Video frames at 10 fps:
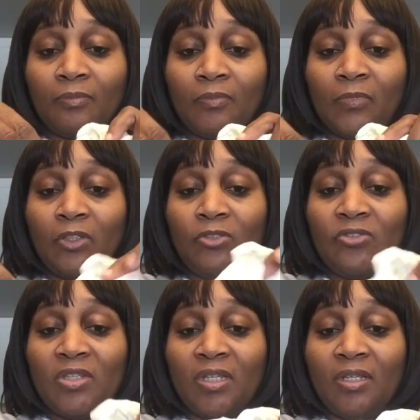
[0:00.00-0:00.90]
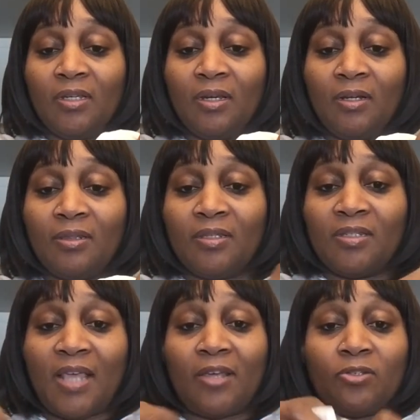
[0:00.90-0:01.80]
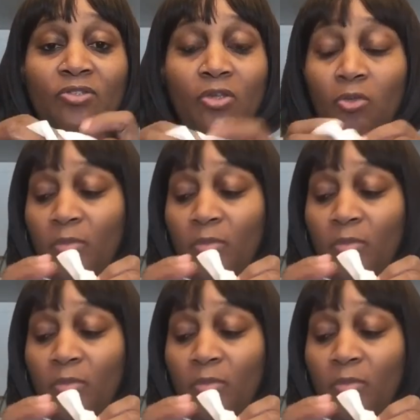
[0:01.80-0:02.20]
Using the saddle soap.